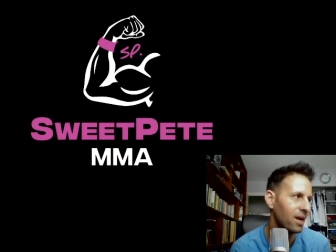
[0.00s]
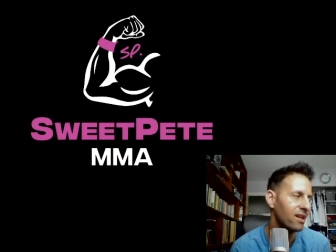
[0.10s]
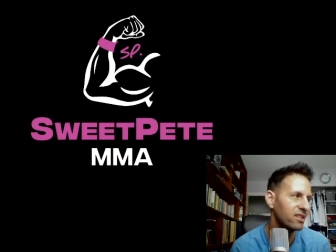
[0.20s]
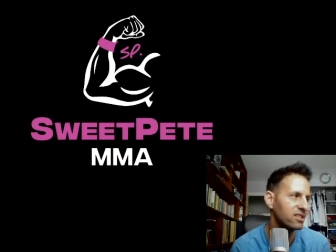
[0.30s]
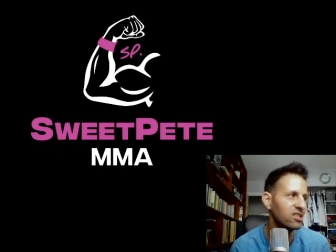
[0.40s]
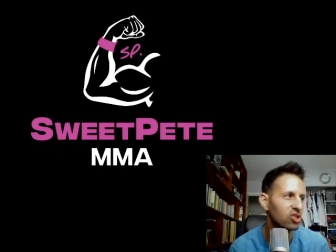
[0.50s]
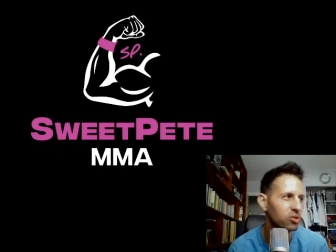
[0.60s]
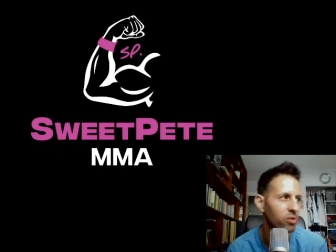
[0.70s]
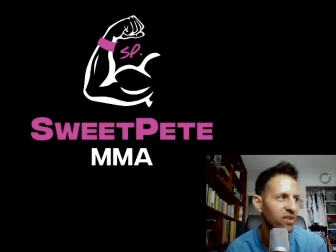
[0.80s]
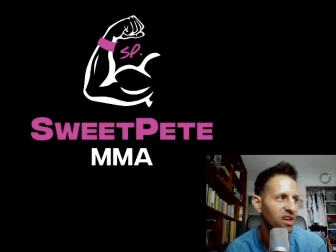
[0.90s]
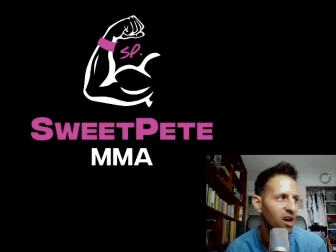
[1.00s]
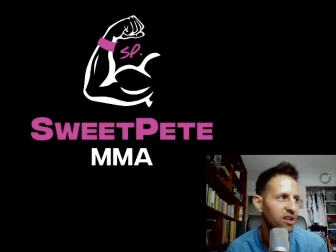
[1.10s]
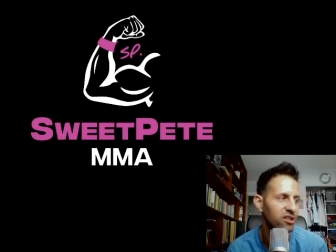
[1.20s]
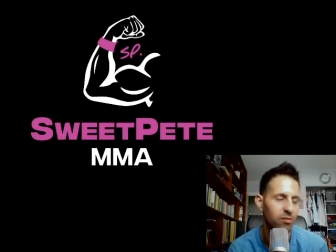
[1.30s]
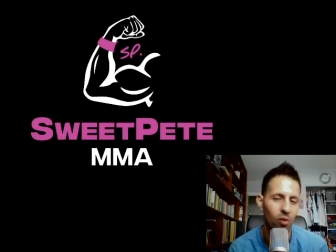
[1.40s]
This is just moving on
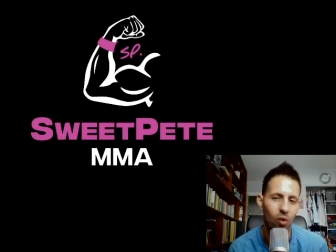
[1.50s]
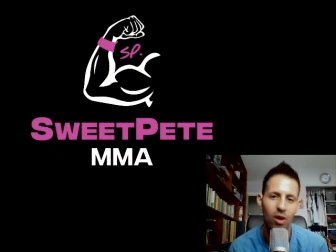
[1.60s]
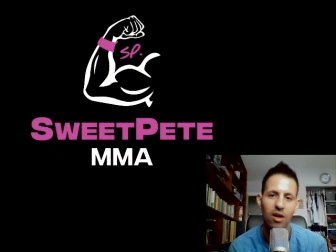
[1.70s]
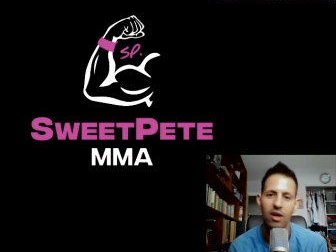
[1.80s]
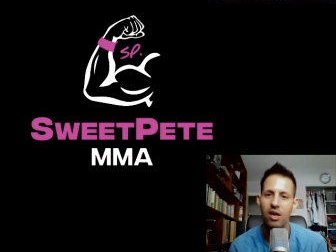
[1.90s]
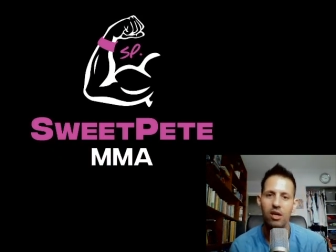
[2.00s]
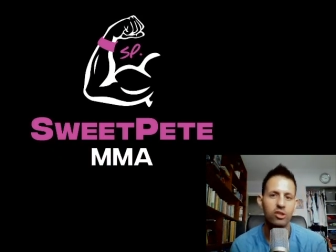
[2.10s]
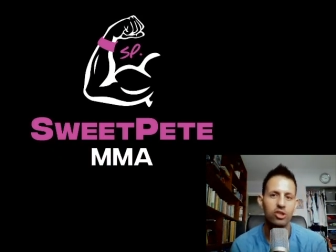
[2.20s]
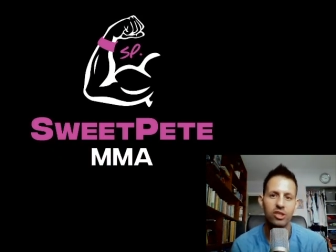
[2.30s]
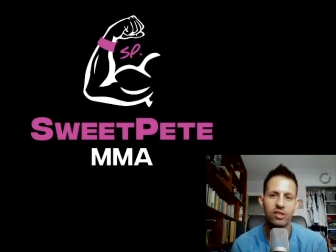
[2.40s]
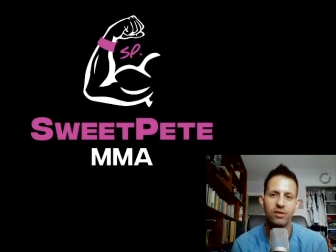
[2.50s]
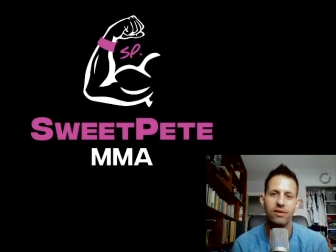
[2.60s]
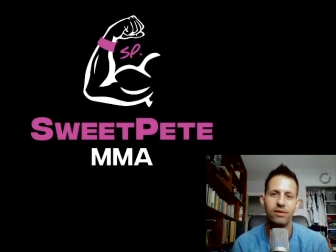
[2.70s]
to more just